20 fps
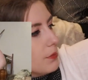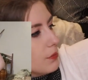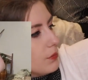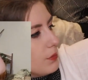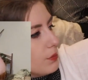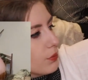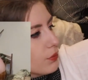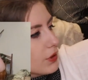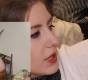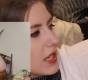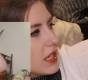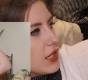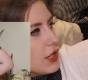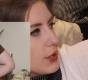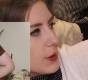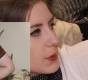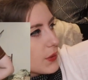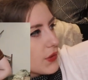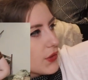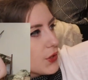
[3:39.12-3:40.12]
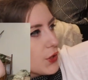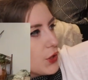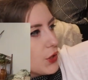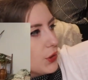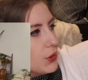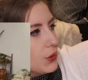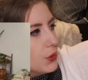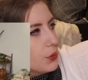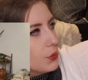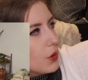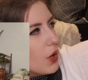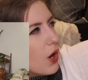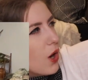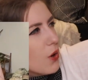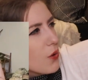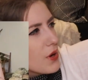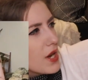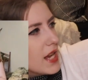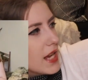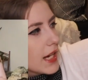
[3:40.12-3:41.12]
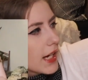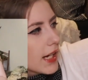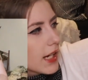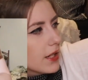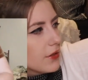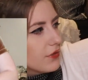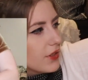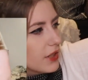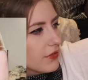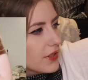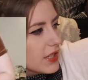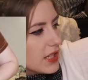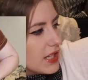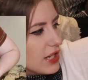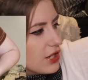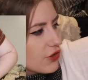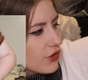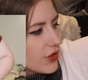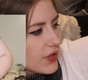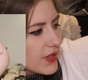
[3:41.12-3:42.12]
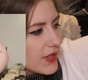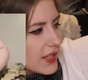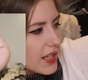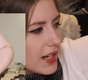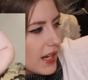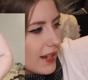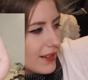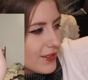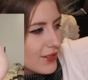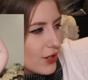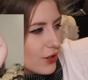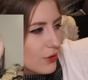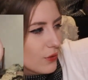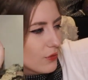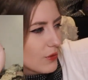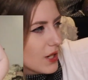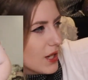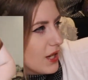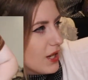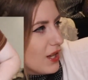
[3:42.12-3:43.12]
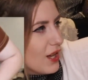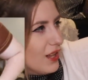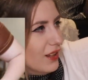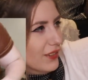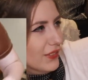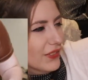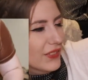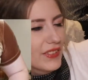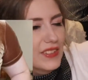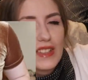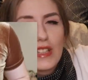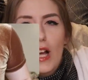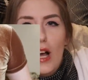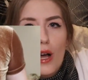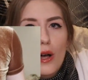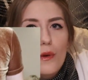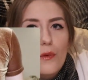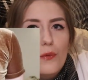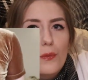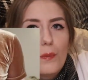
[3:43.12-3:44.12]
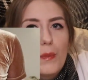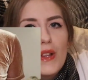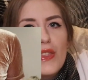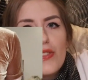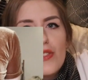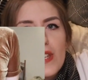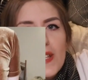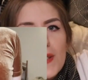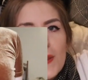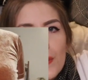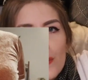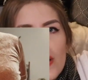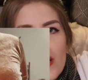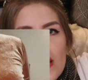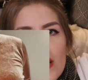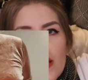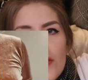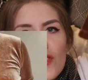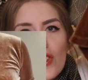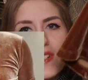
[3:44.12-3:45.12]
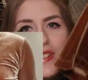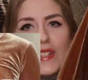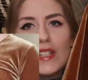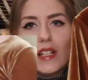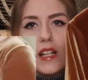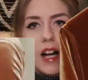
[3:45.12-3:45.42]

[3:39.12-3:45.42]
am pretty used to owning velvet t-shirts that I don't love, but this one, just the